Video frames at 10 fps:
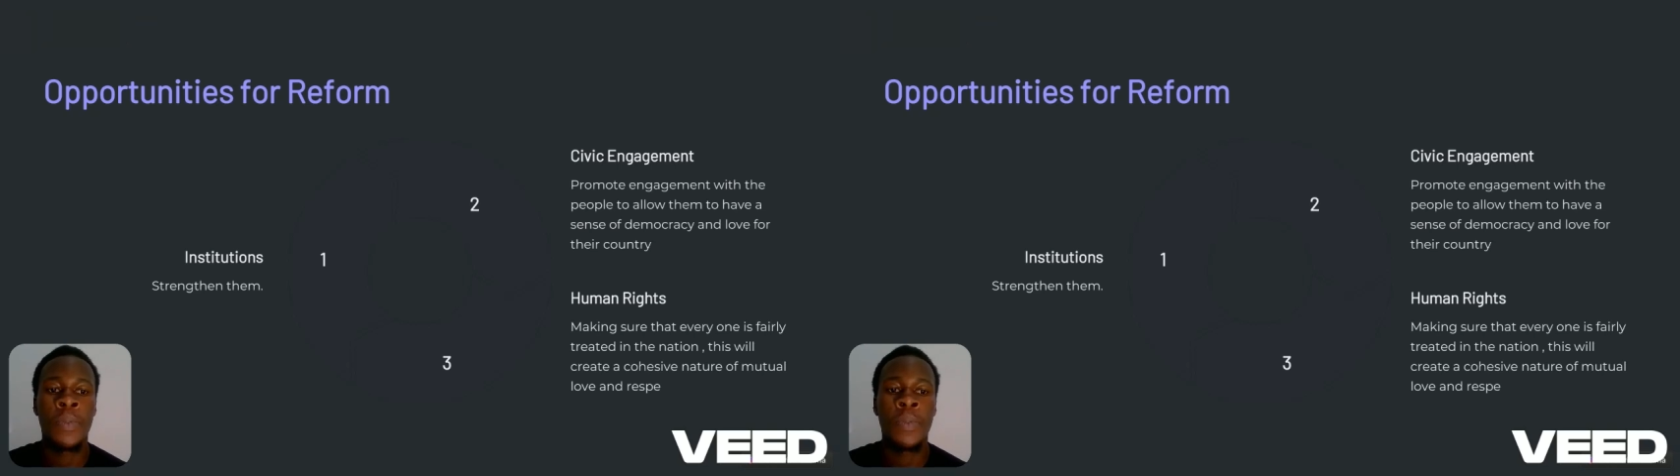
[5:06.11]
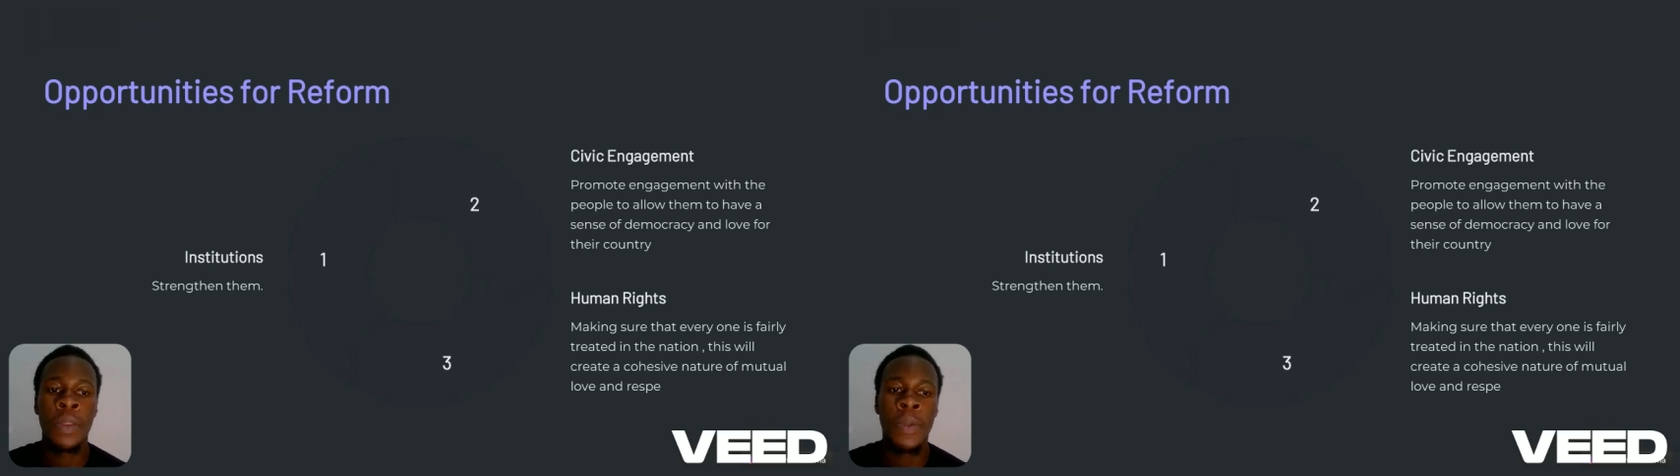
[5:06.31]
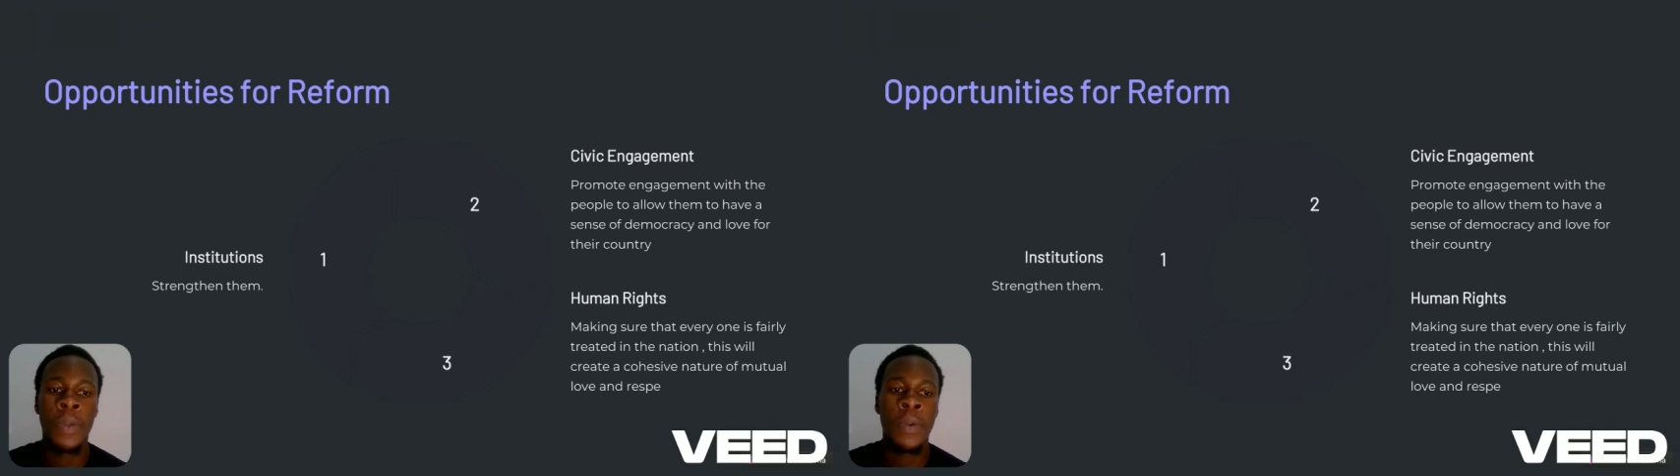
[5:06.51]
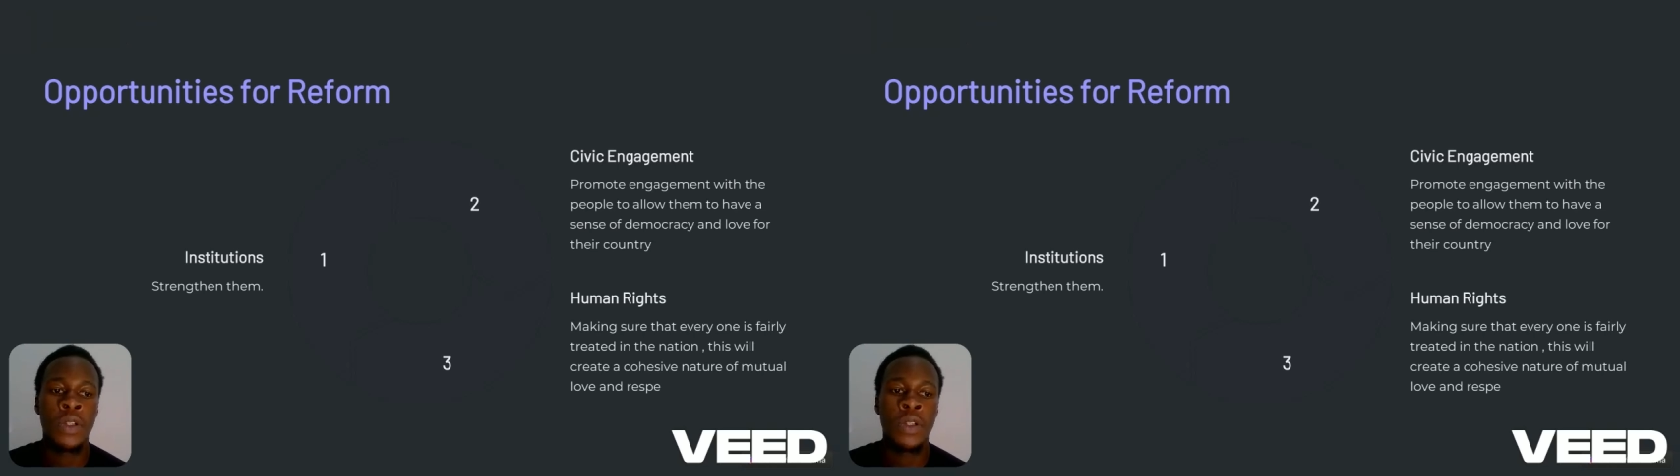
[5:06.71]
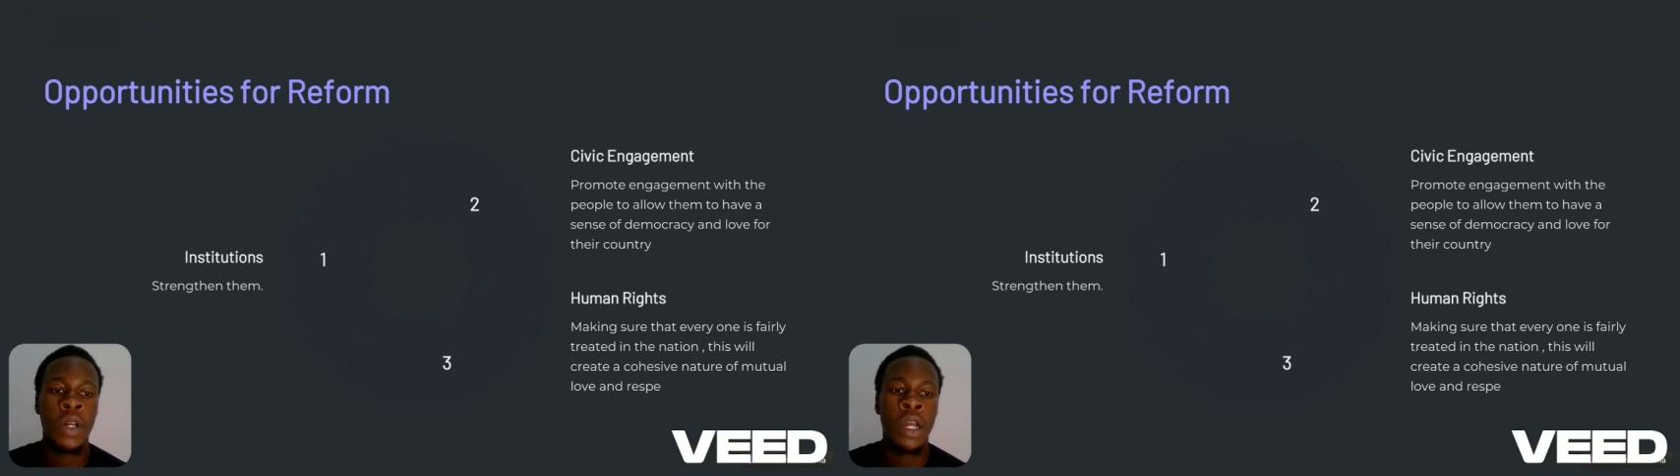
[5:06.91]
with the
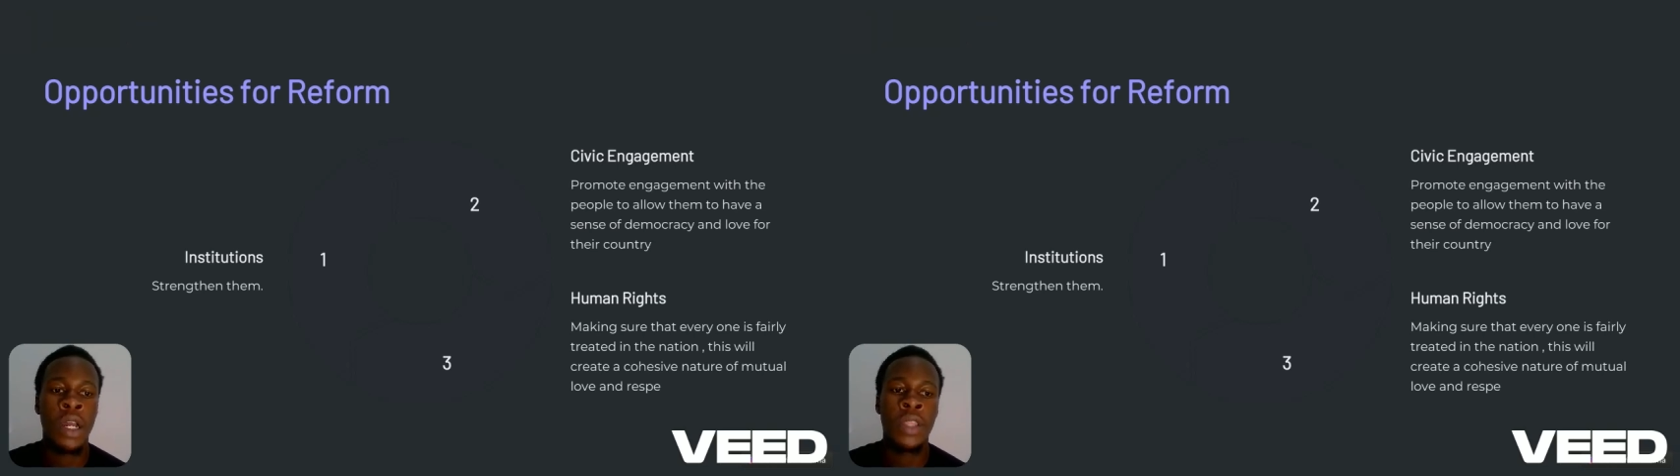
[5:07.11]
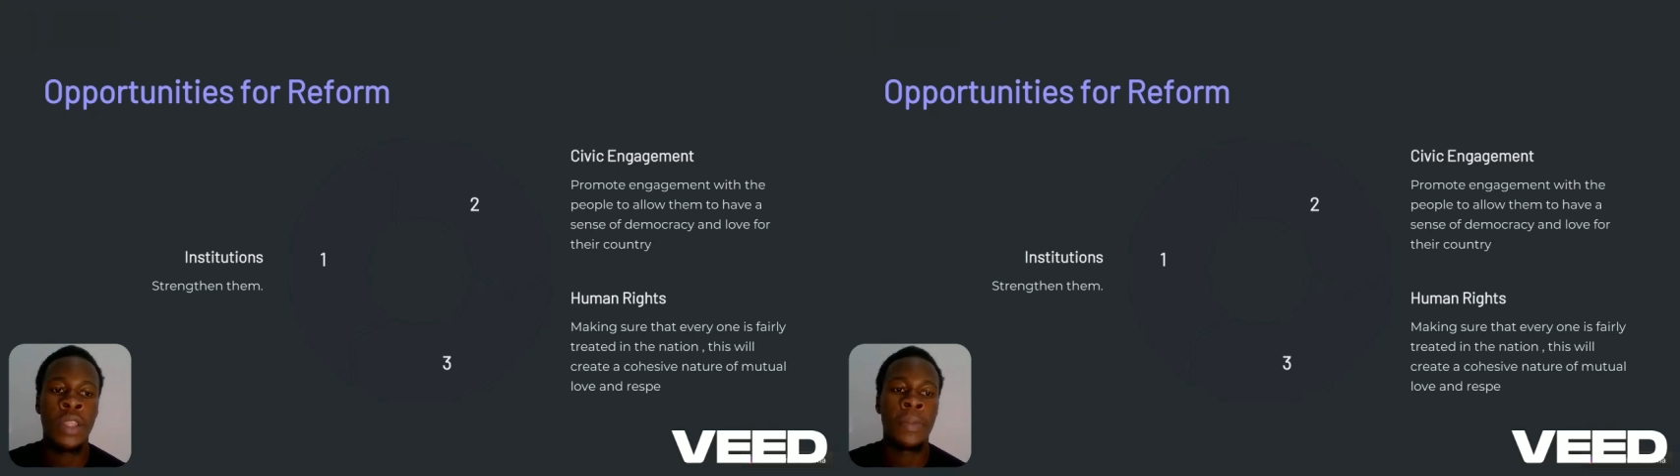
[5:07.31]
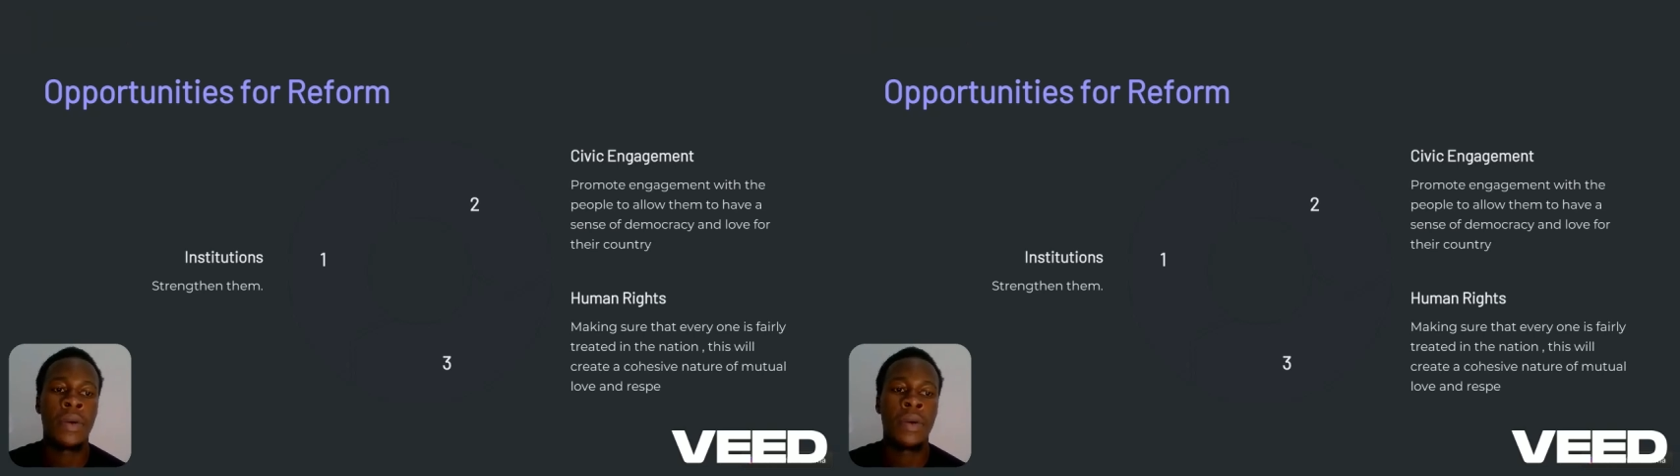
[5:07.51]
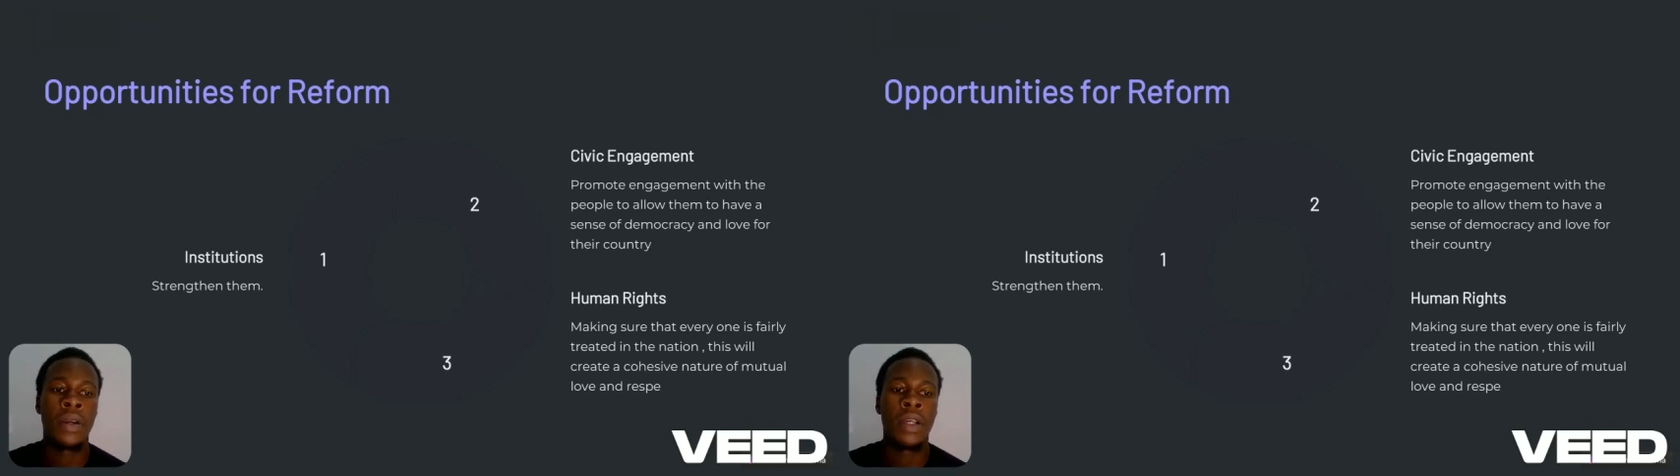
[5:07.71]
people to allow them